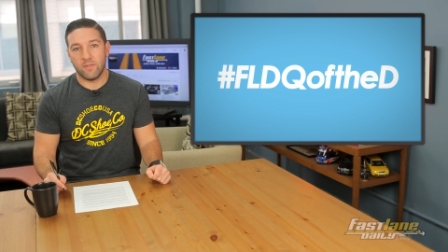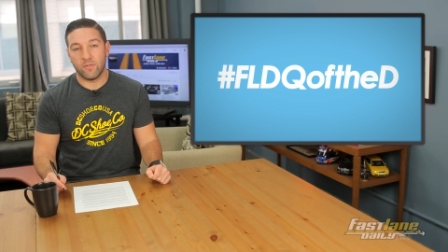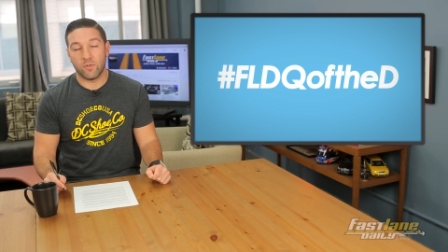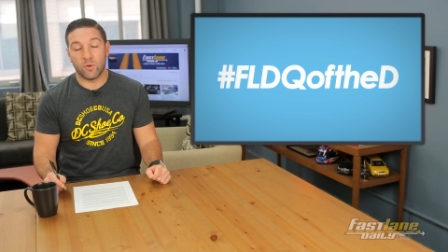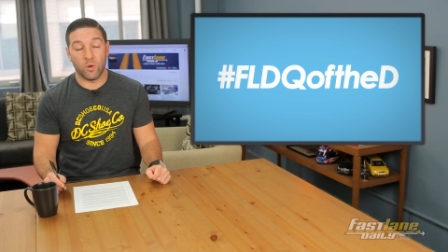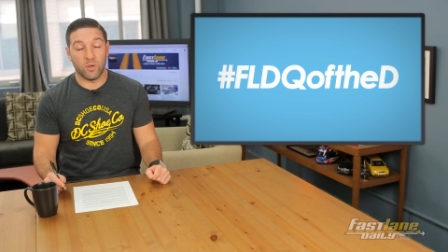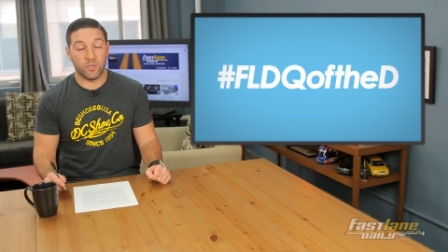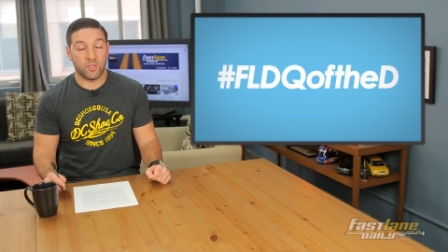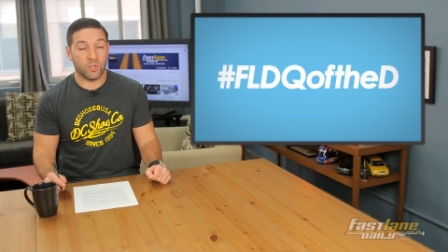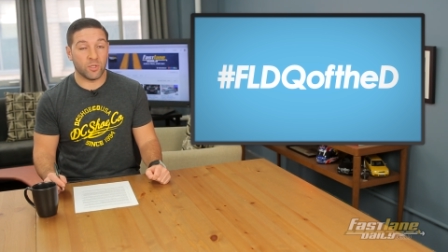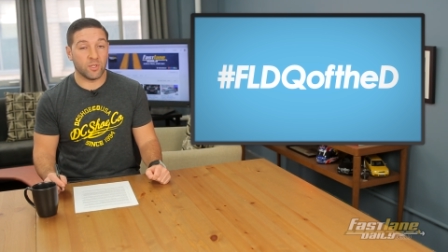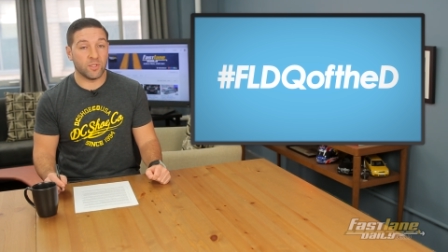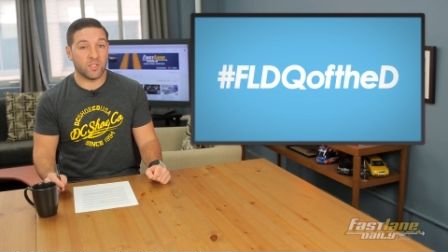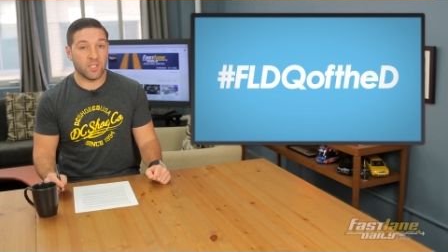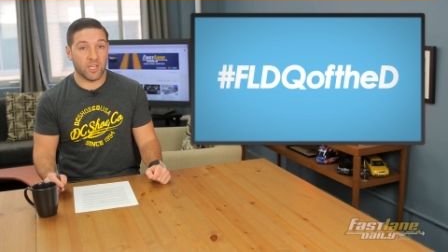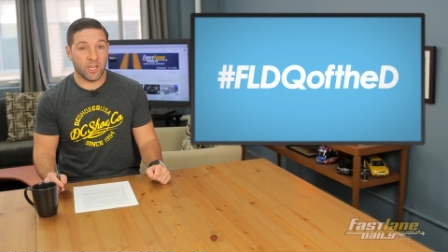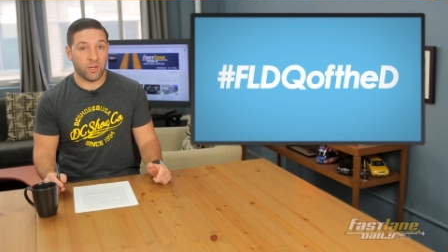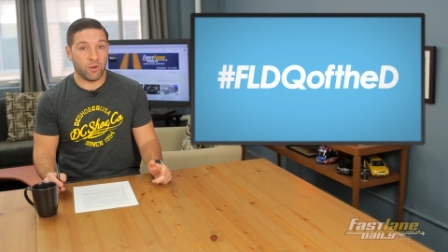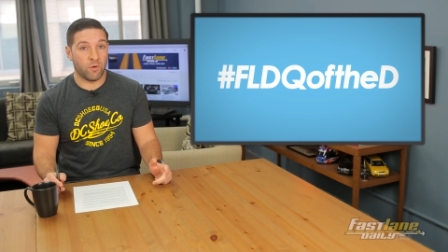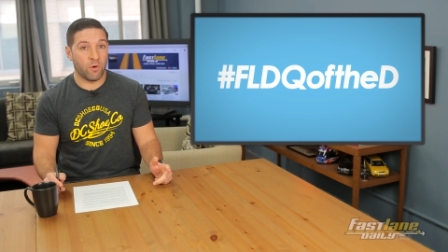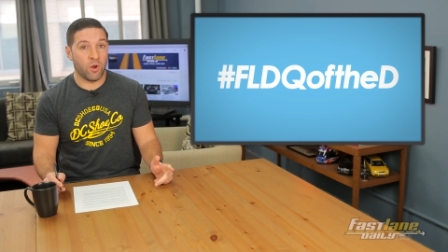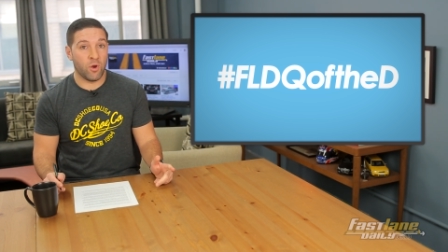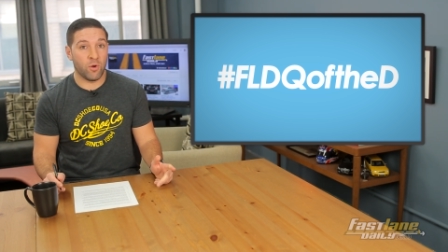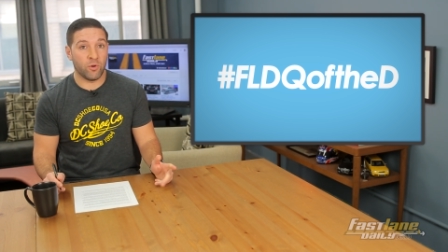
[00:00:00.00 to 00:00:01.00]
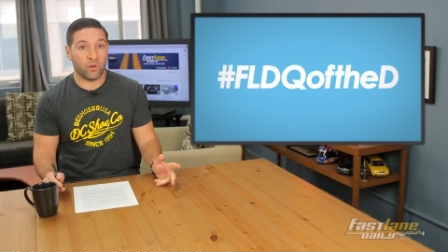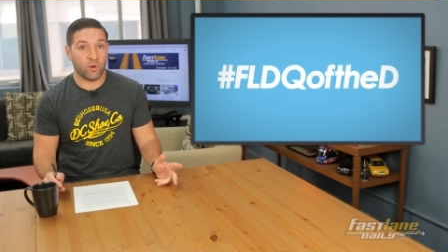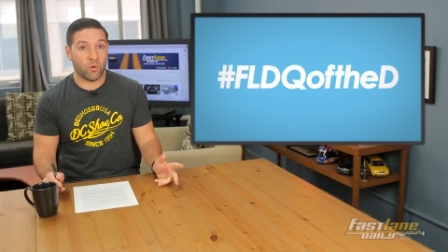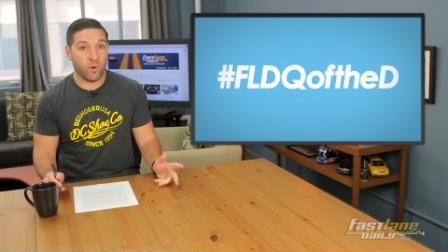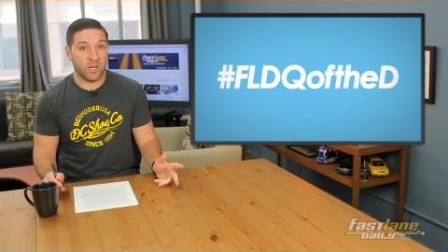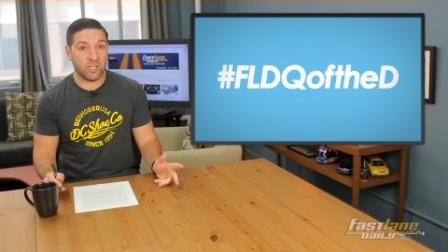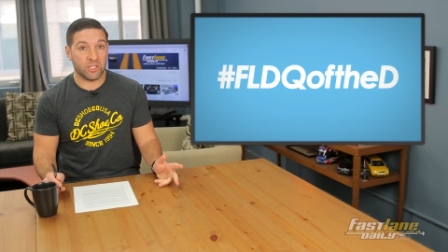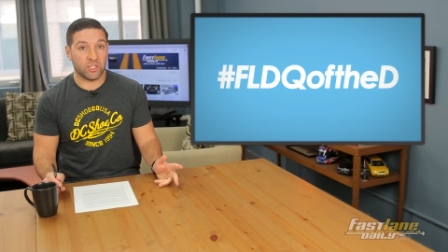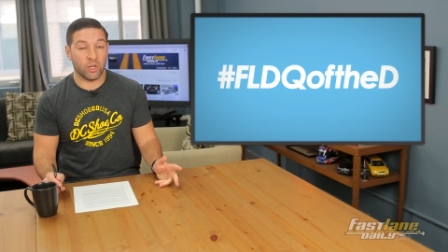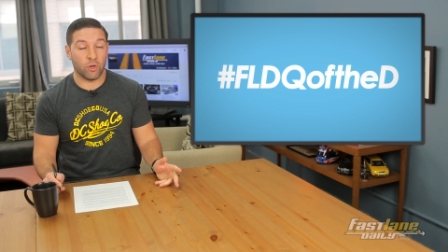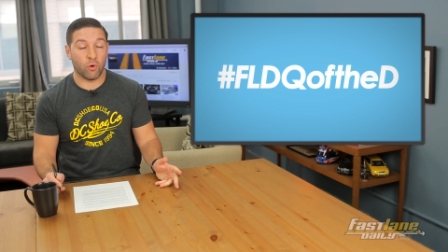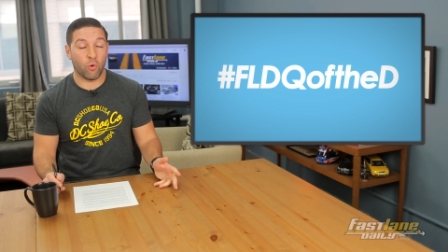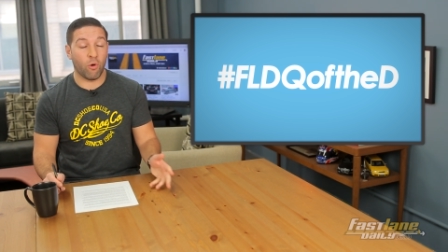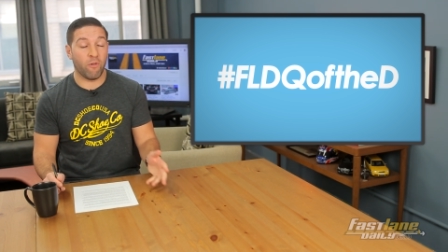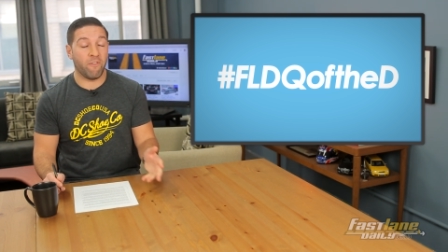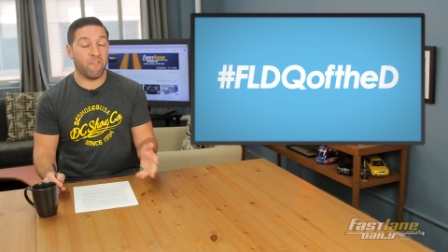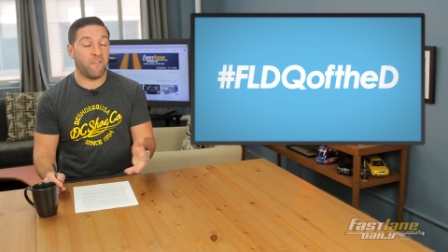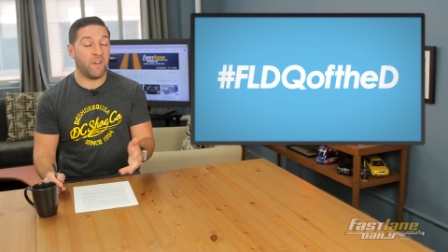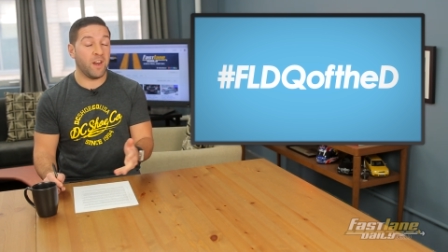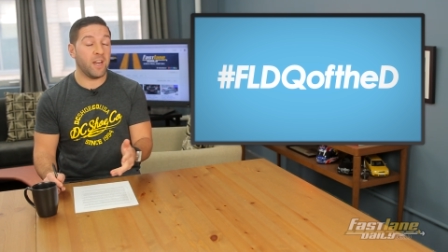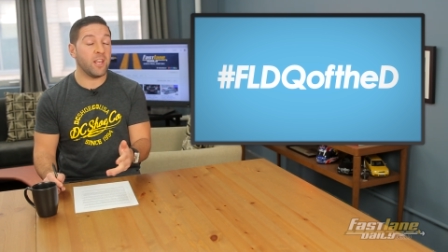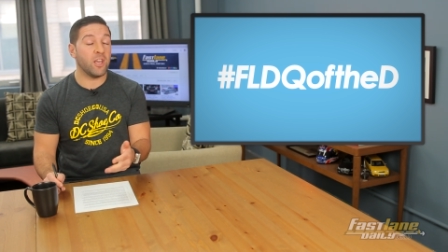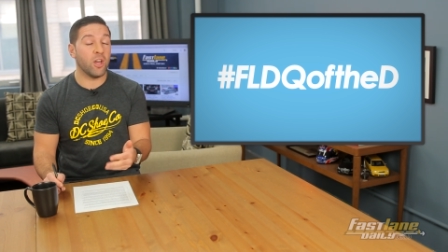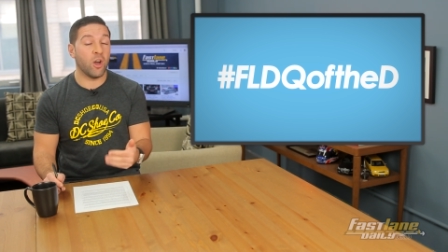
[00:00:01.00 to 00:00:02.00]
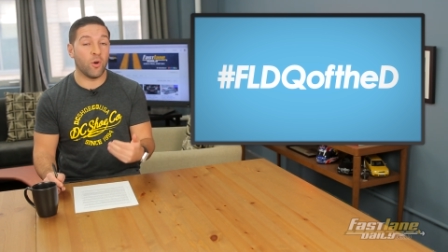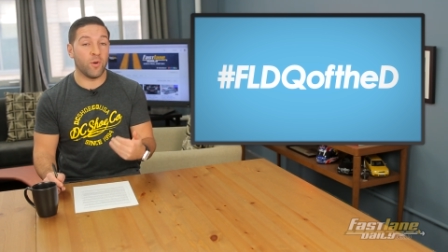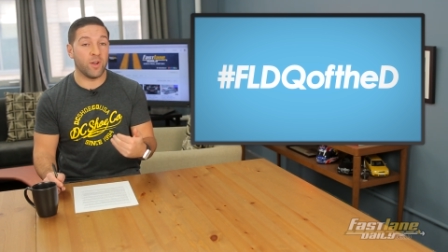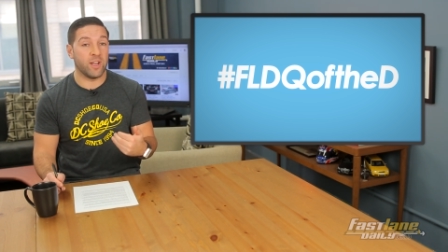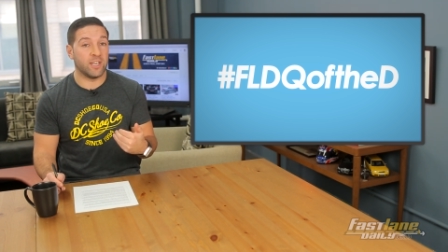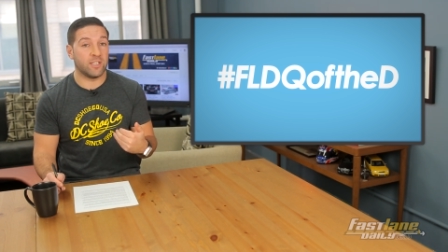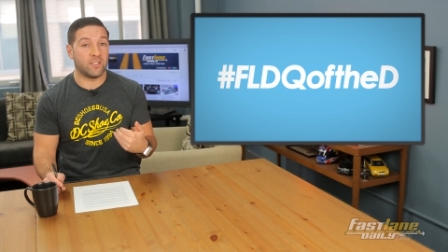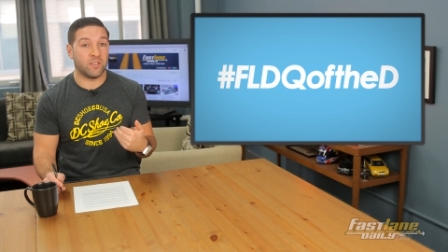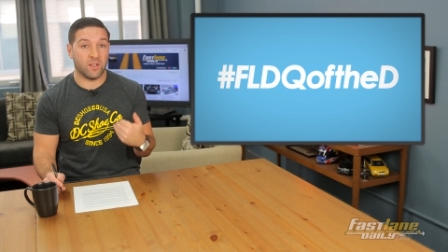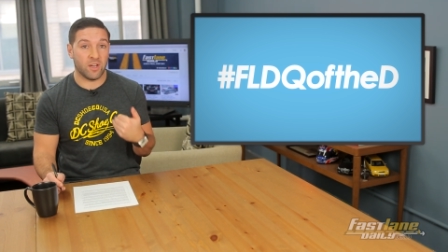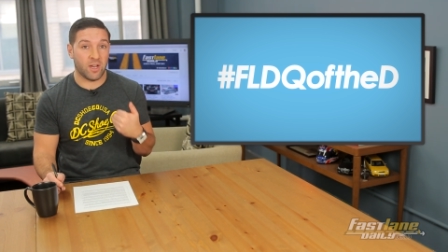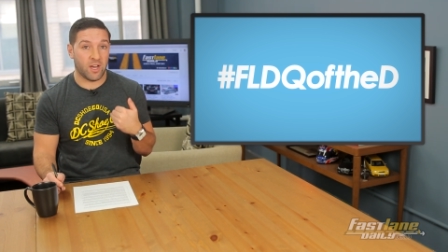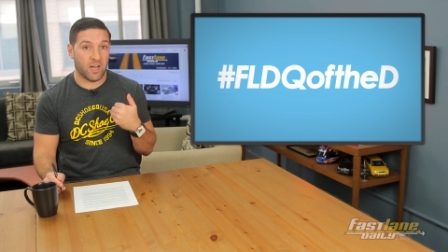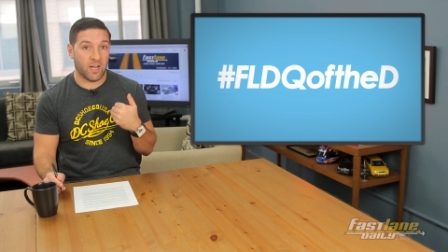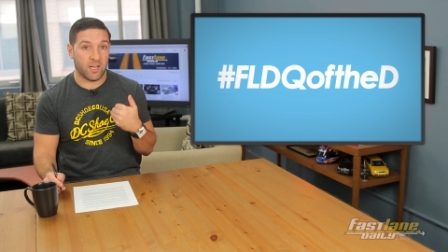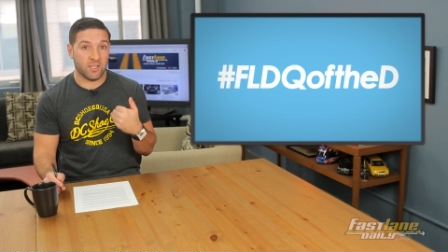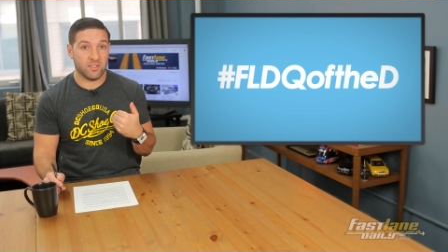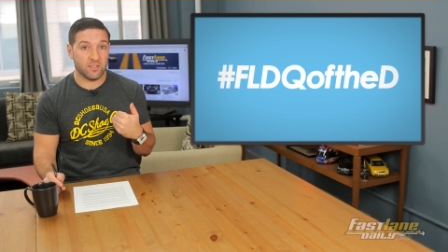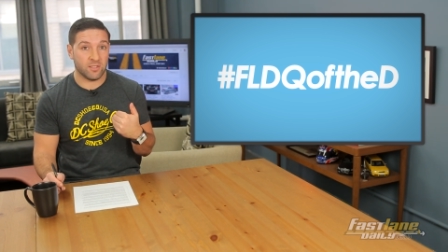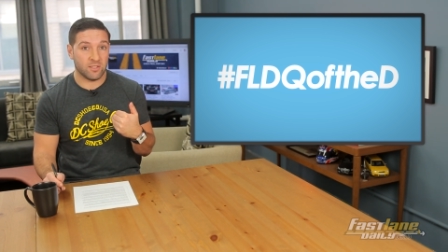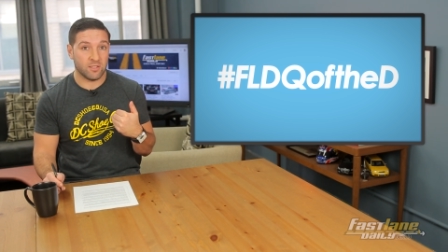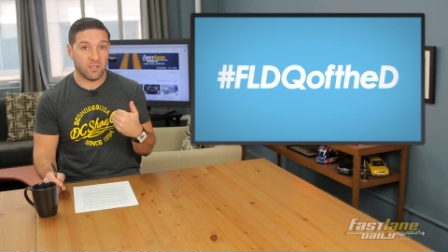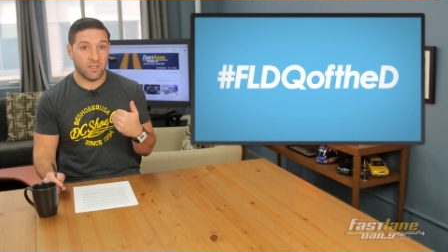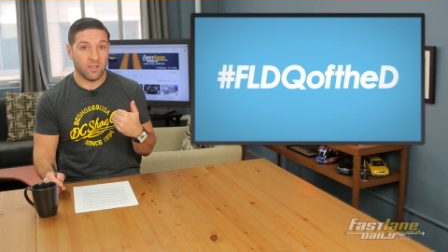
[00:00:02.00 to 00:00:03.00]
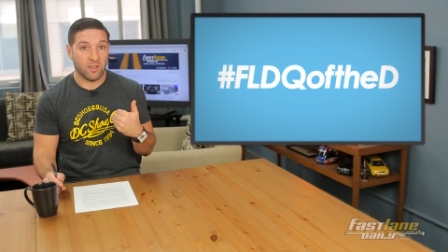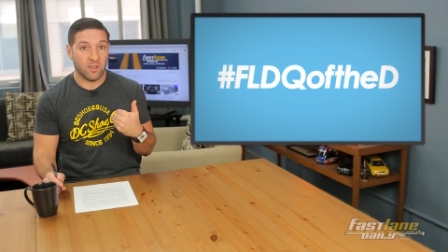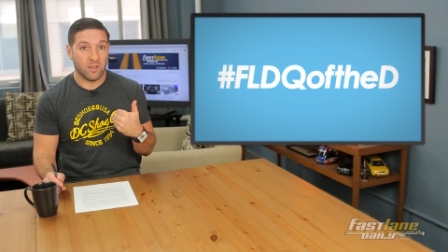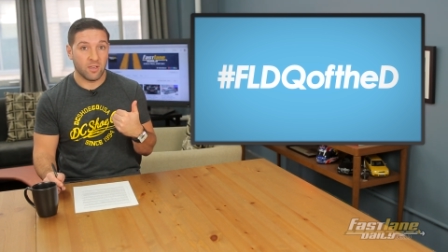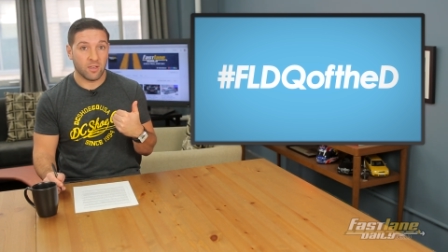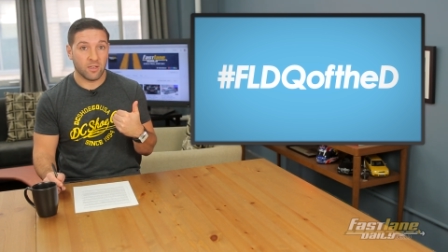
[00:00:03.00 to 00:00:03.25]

Of course, you can send your own question or video into us